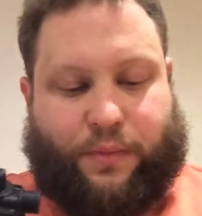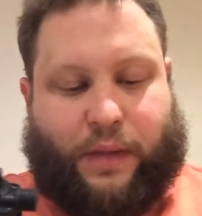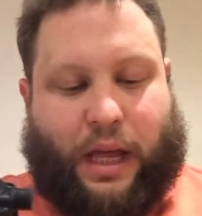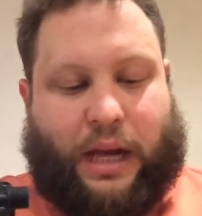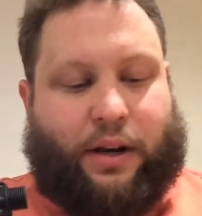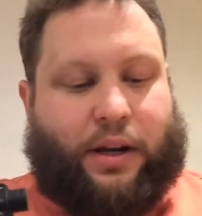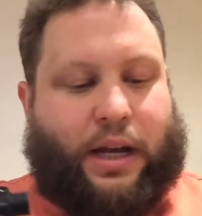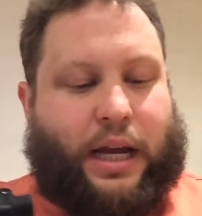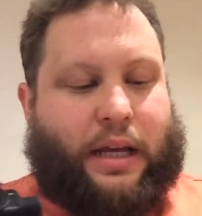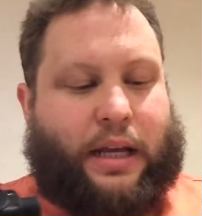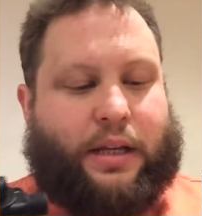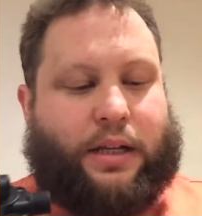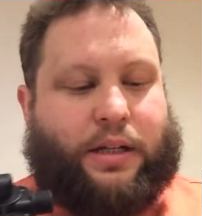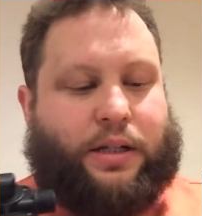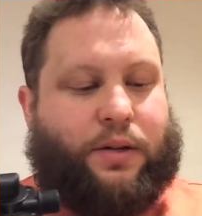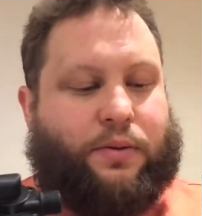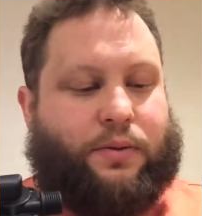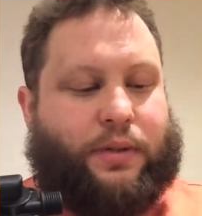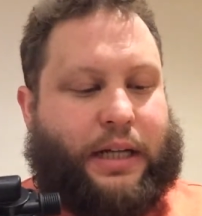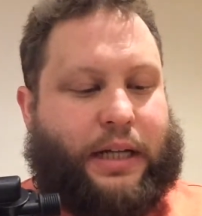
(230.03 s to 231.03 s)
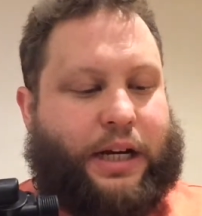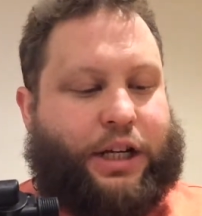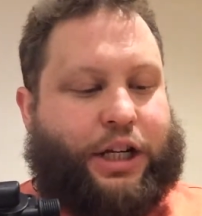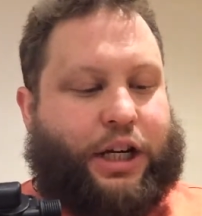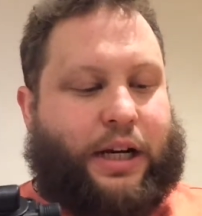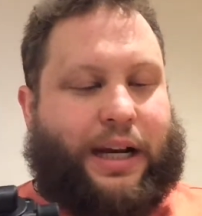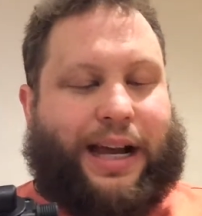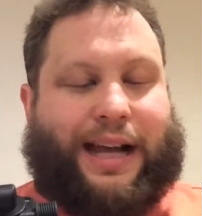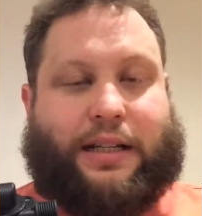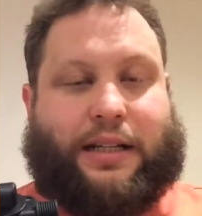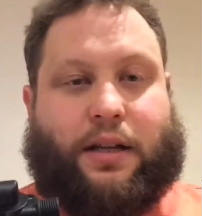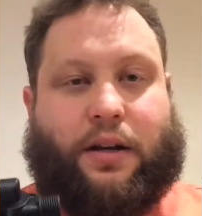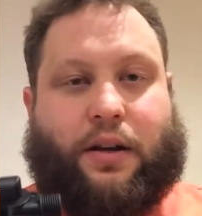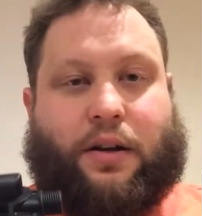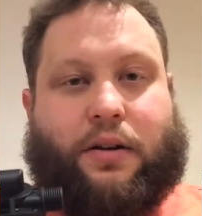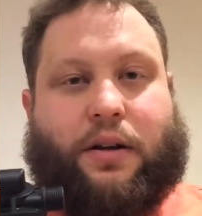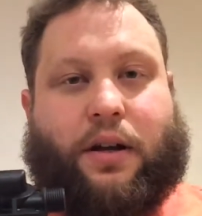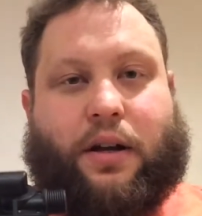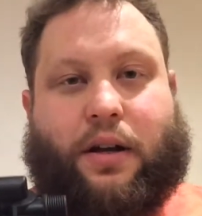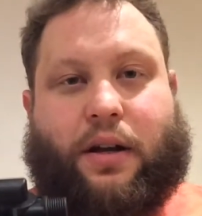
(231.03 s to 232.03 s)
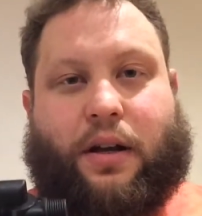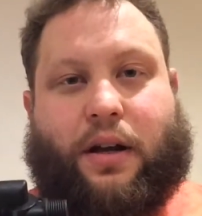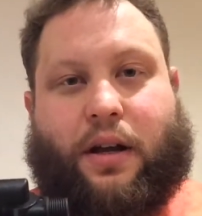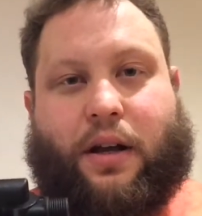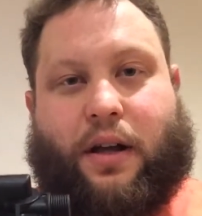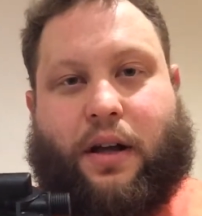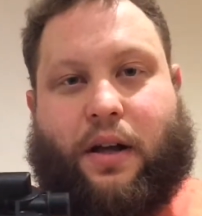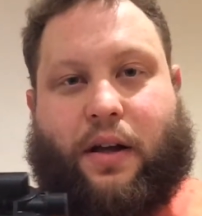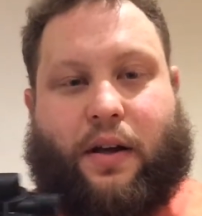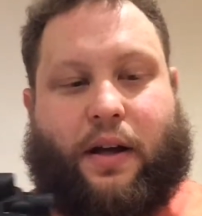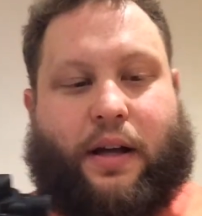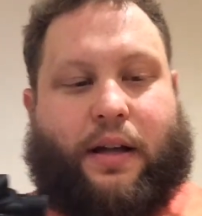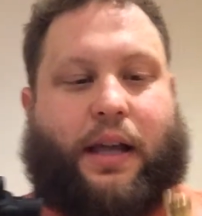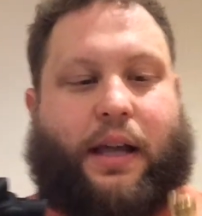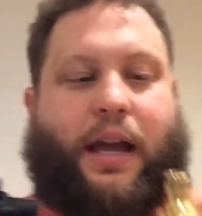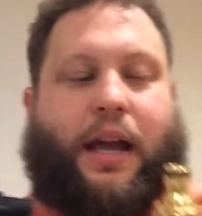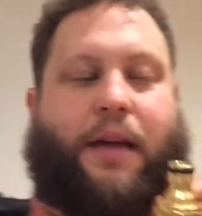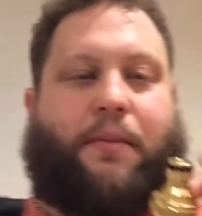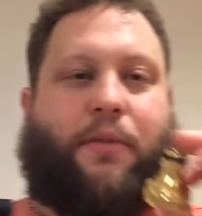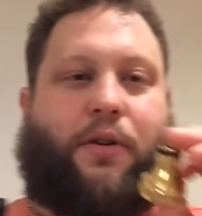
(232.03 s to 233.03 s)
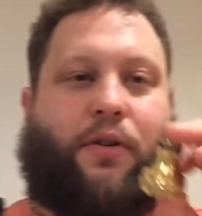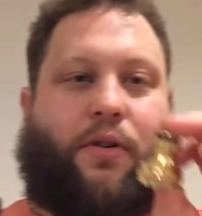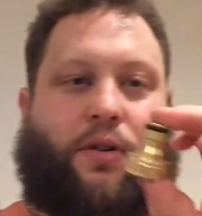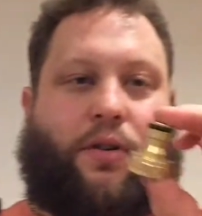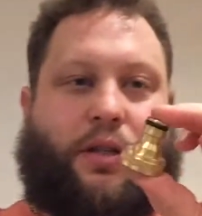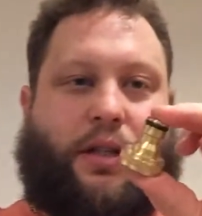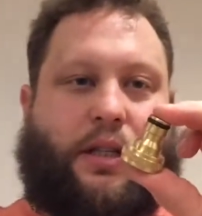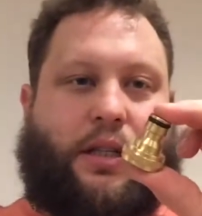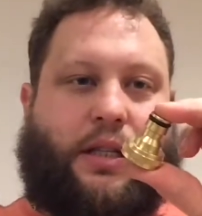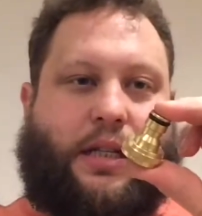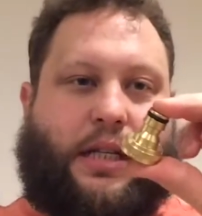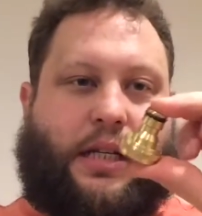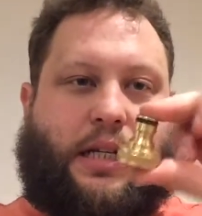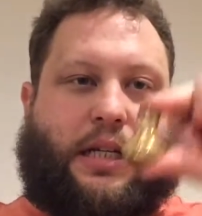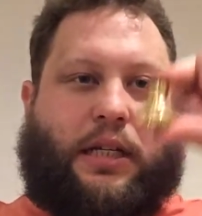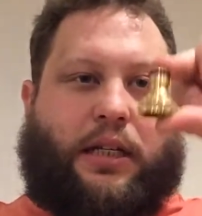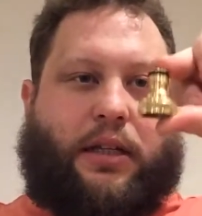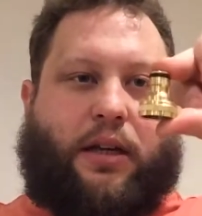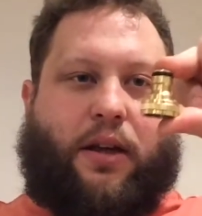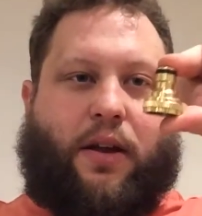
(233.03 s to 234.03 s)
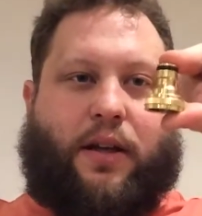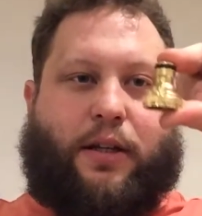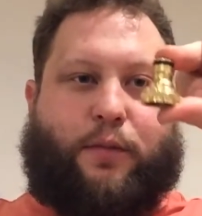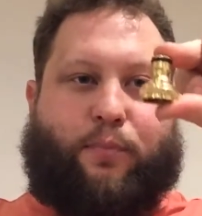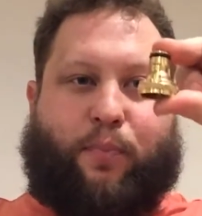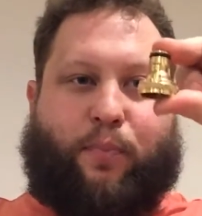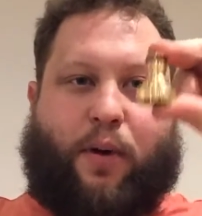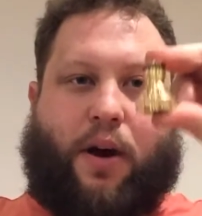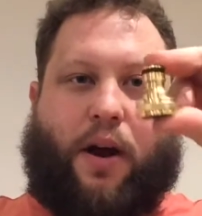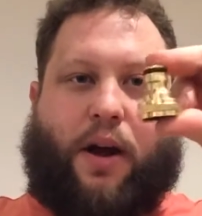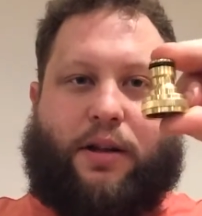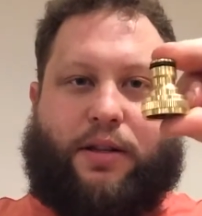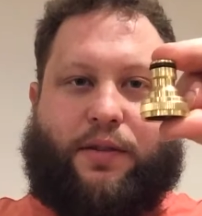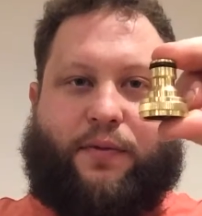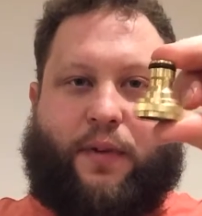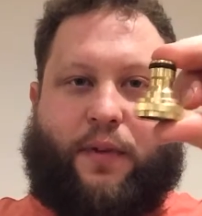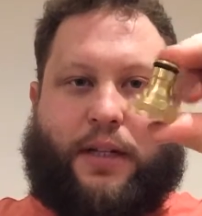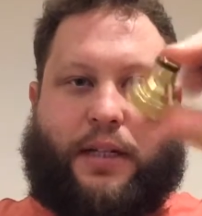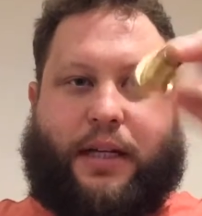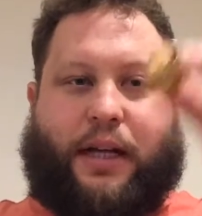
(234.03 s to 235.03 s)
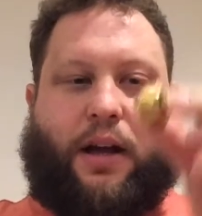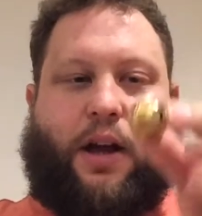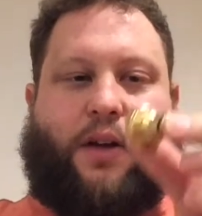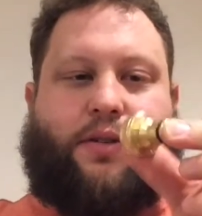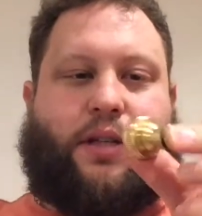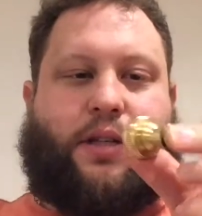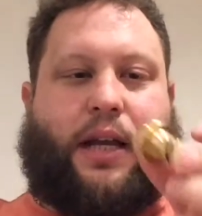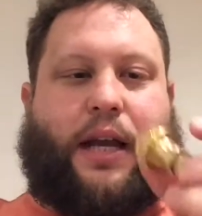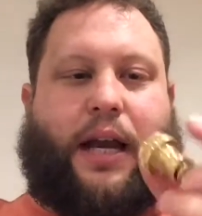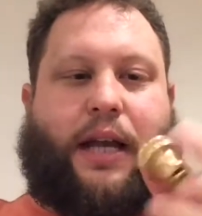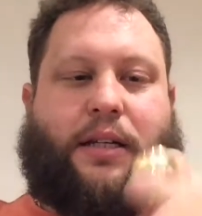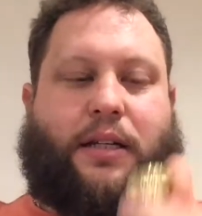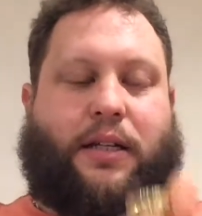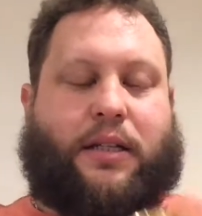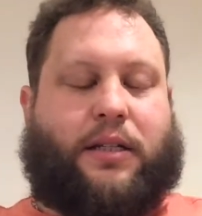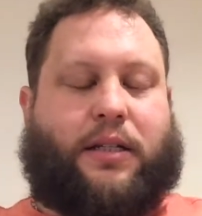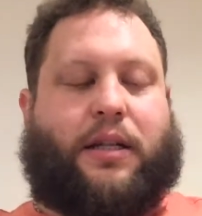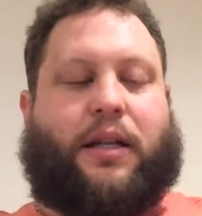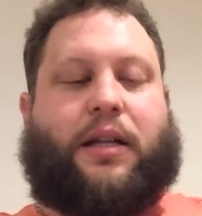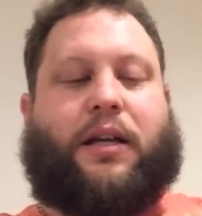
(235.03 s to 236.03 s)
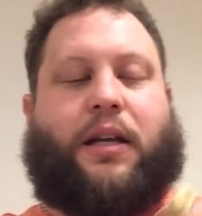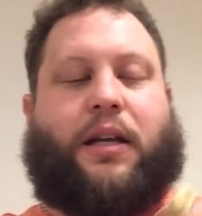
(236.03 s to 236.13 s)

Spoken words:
Looking in the Toolstation catalogue, I came across these nice brass fitting hose connectors.